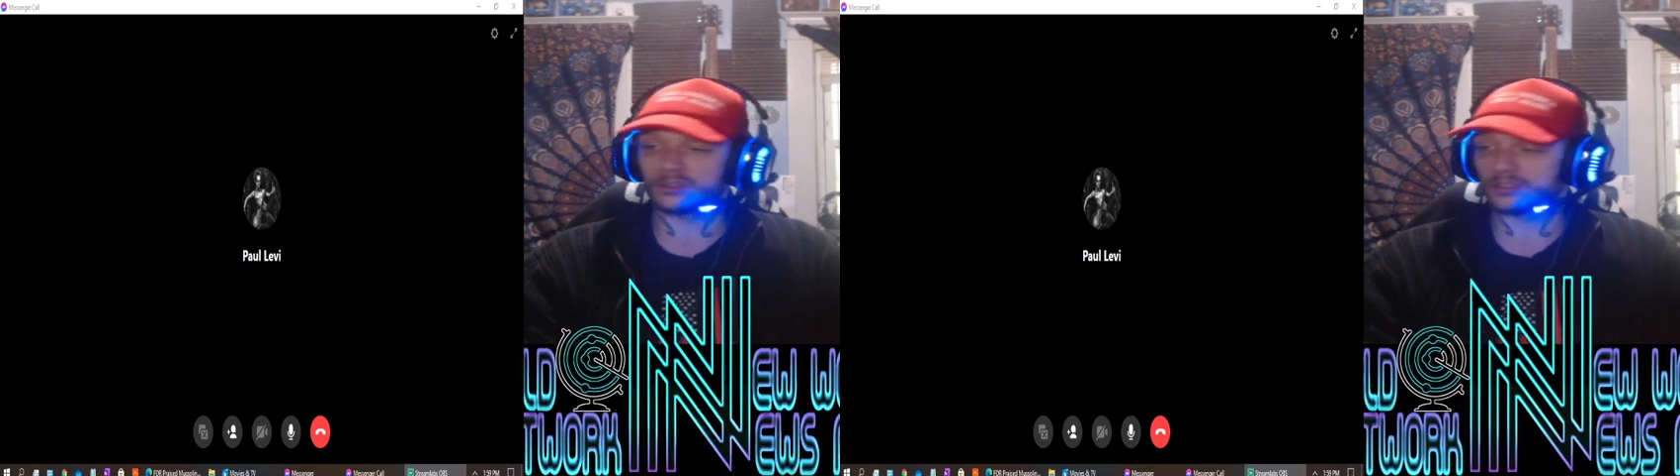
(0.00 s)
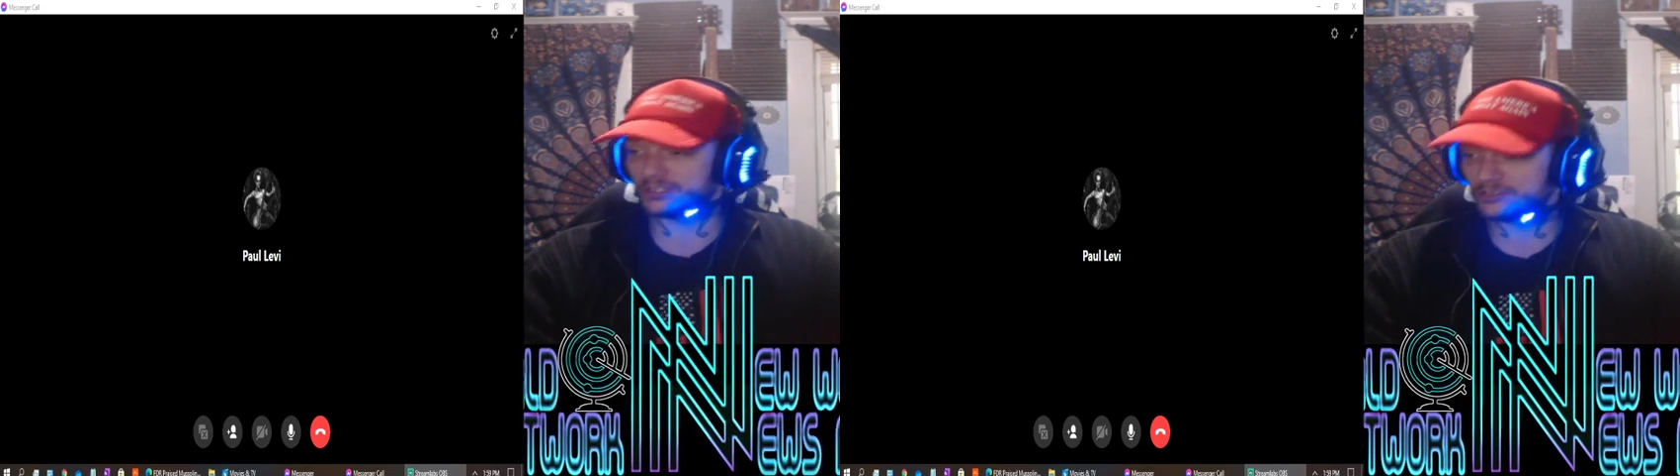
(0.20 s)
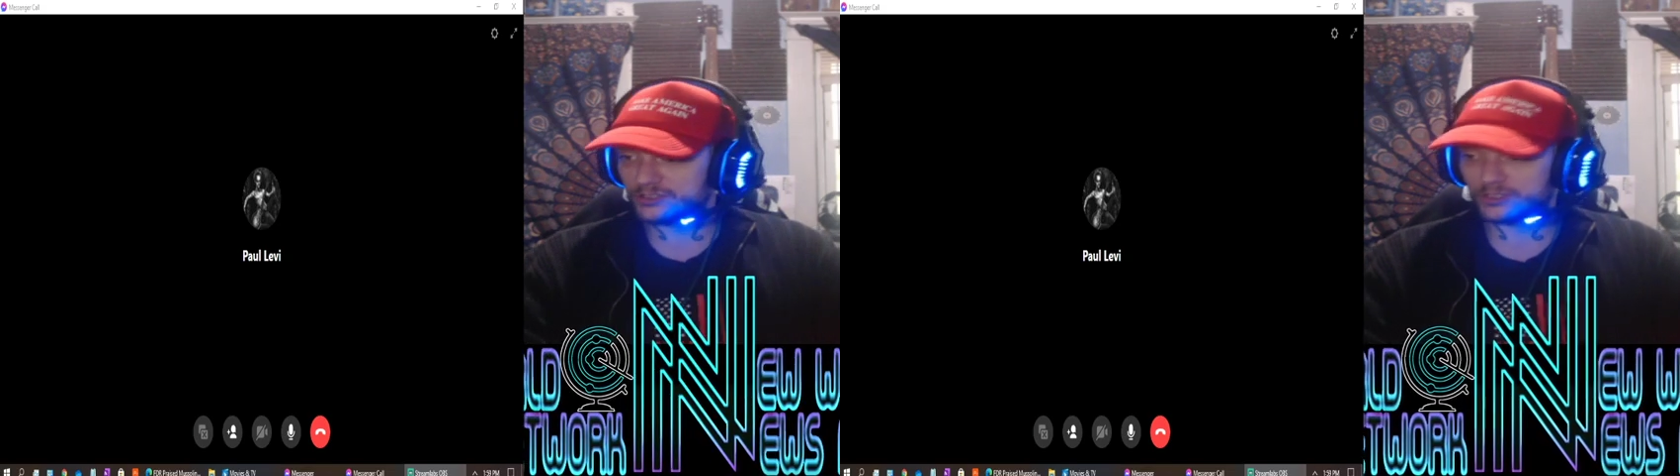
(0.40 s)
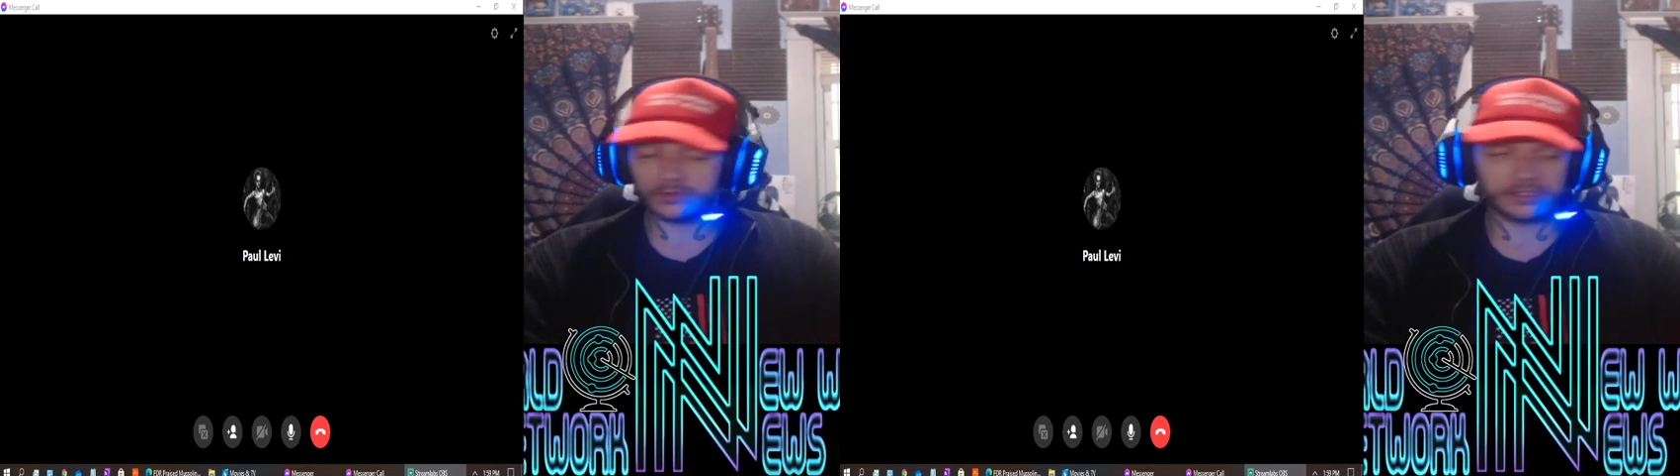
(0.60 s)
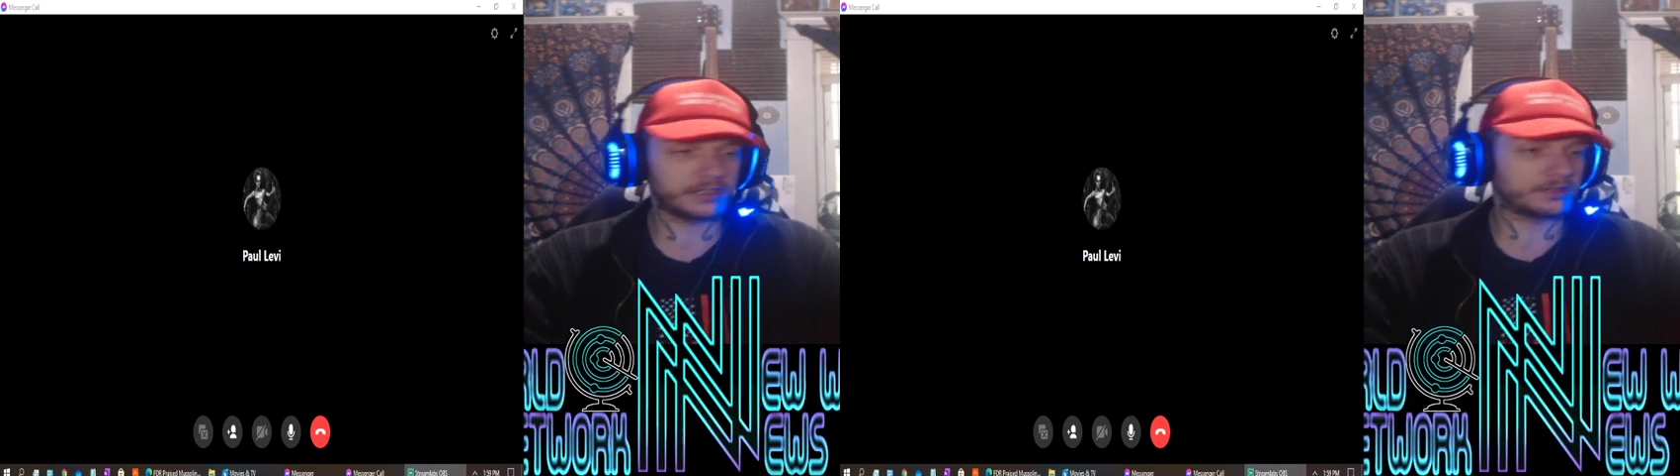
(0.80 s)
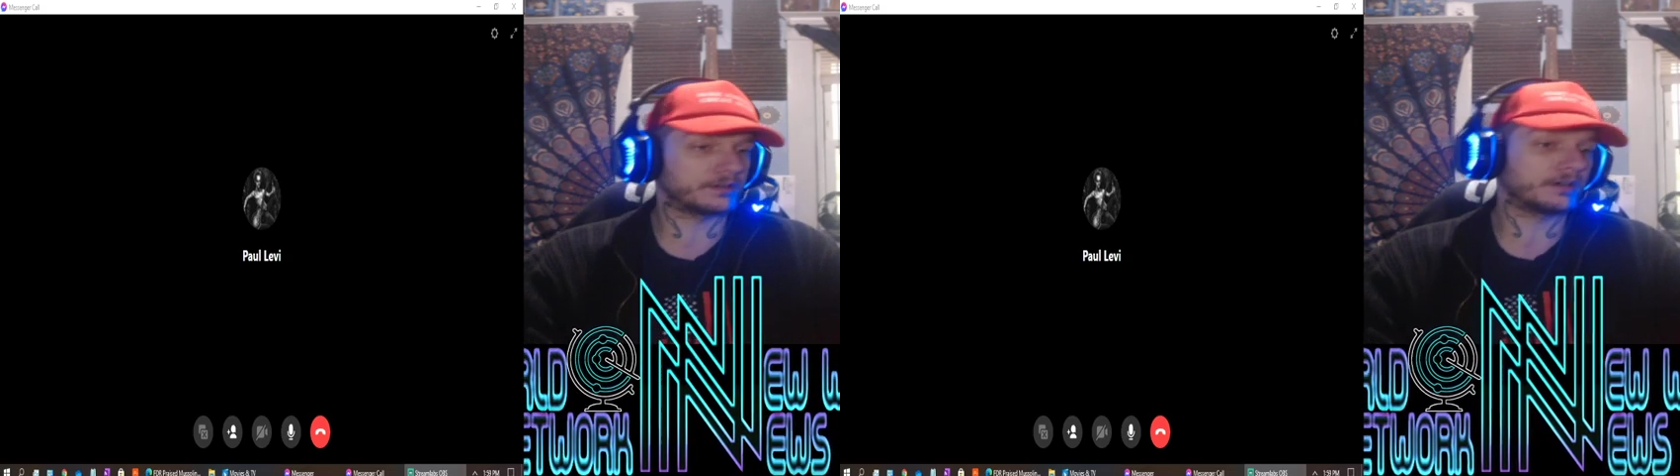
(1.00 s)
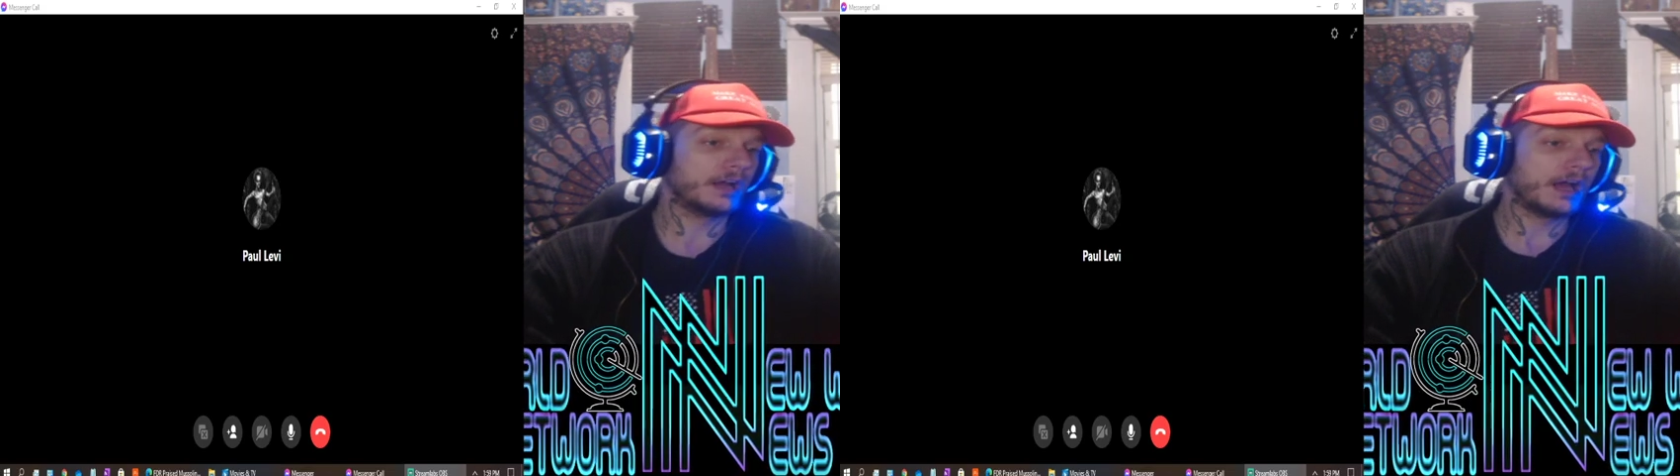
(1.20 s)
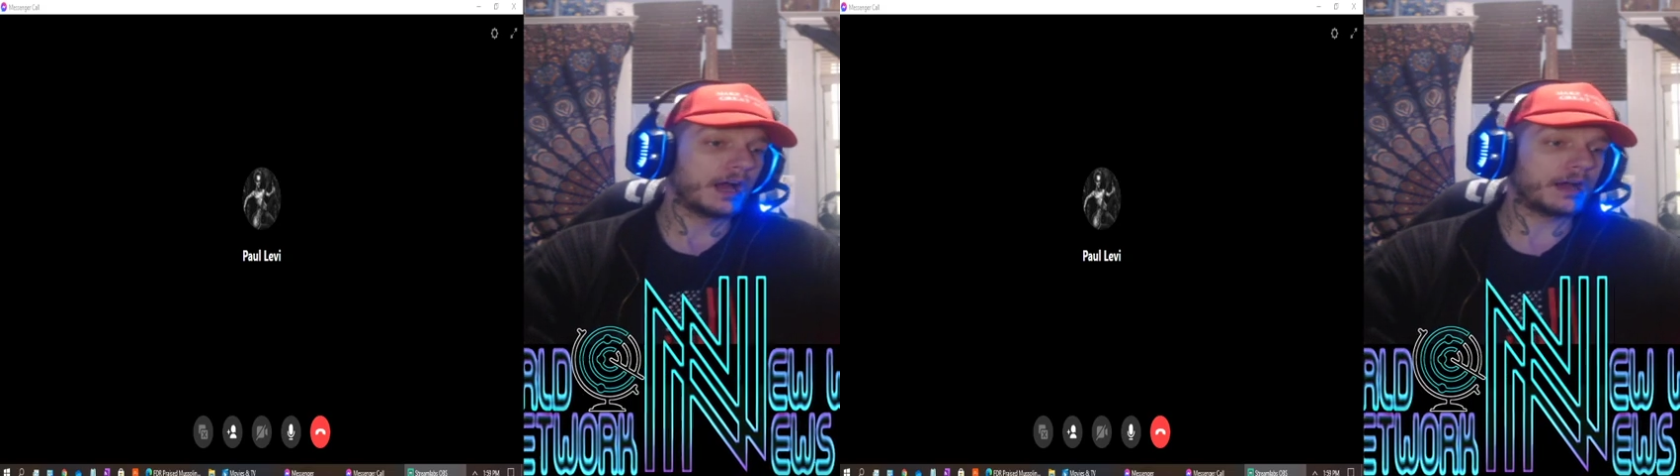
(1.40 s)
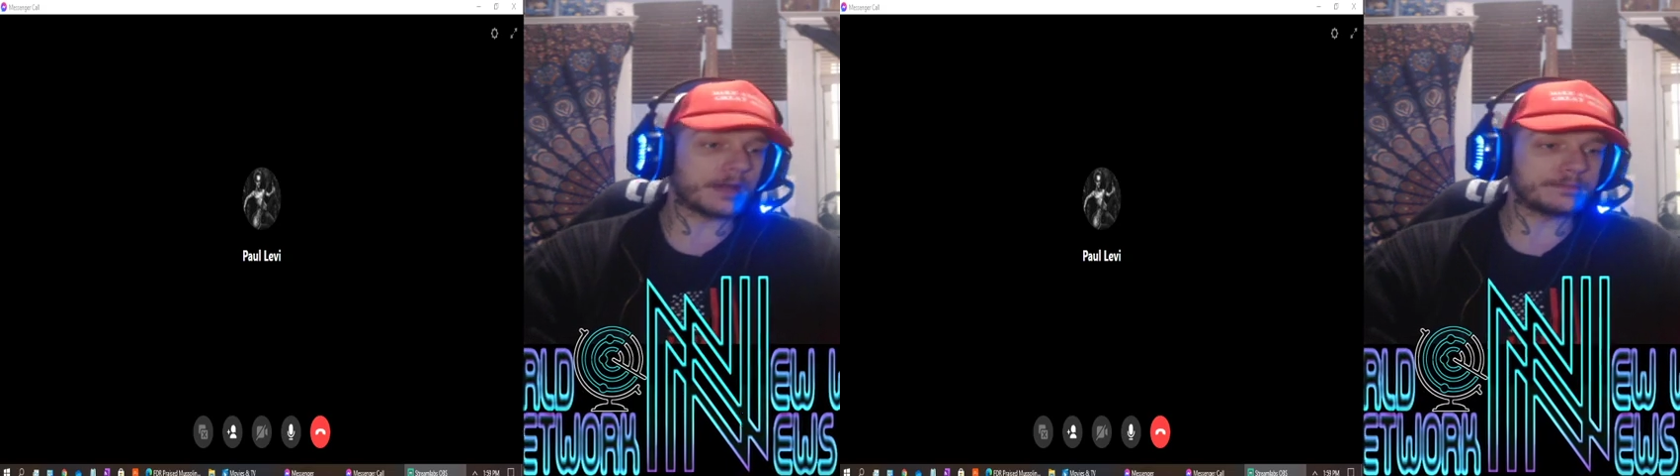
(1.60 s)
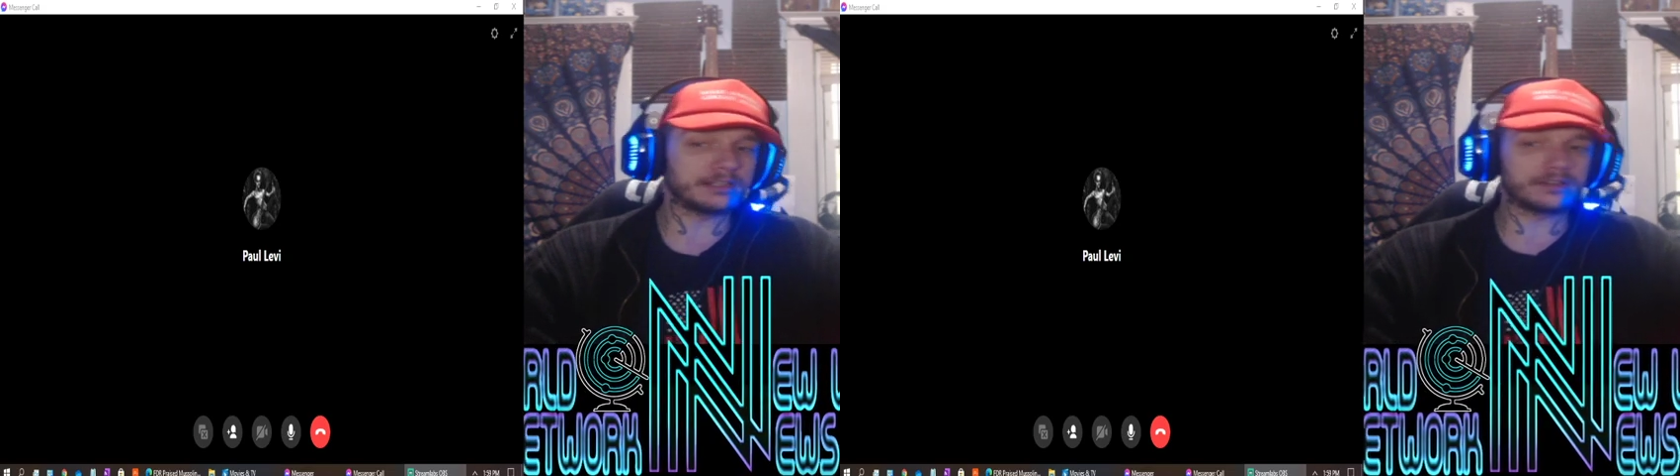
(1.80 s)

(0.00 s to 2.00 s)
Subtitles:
look into it, or I mean